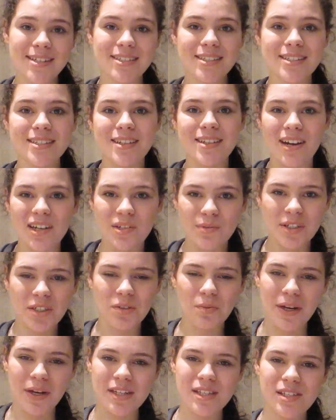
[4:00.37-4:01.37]
to decide
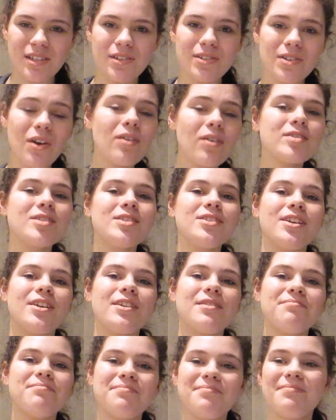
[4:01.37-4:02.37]
which way to use oxygen.
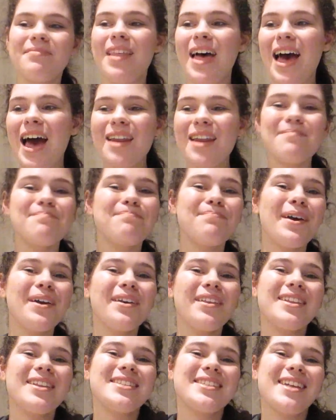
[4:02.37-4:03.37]
And
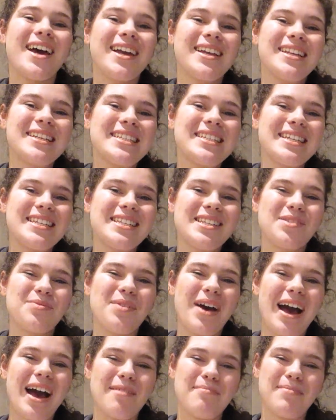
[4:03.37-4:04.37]
both scientists were
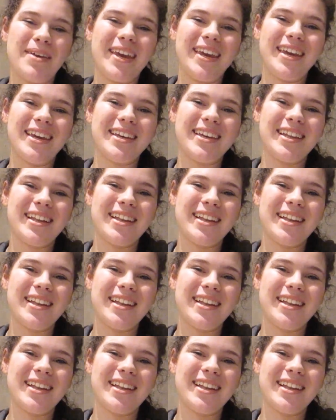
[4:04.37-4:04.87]
happy.